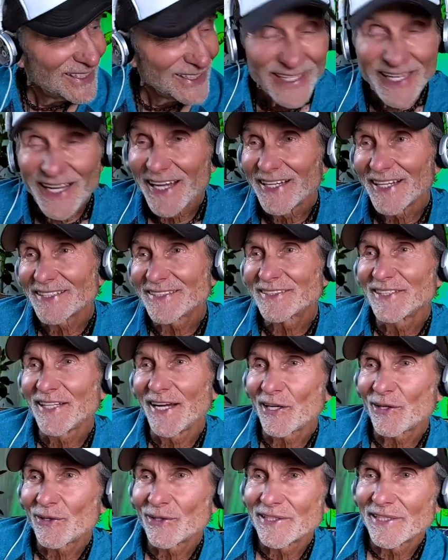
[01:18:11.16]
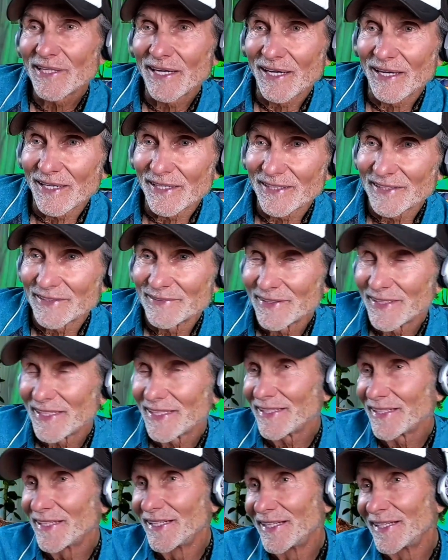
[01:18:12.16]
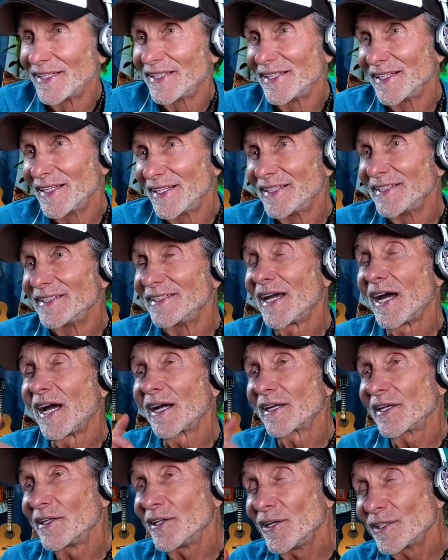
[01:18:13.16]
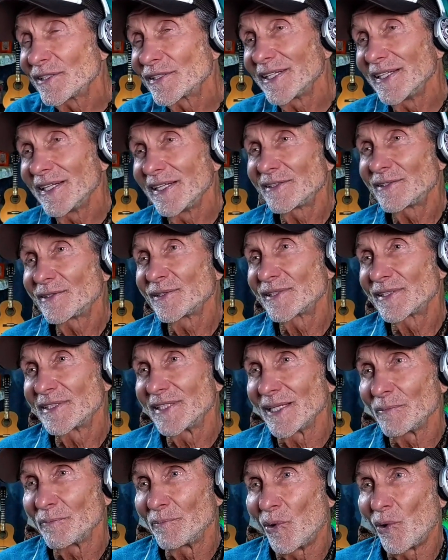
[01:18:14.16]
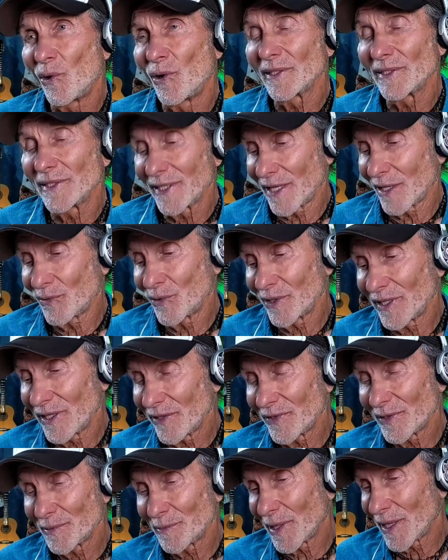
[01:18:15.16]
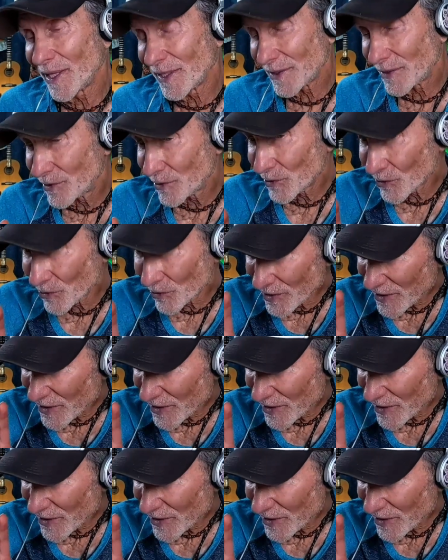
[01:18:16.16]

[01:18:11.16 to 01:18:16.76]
Yeah, that's Sankirtan. Now, here's an interesting point that I want everybody to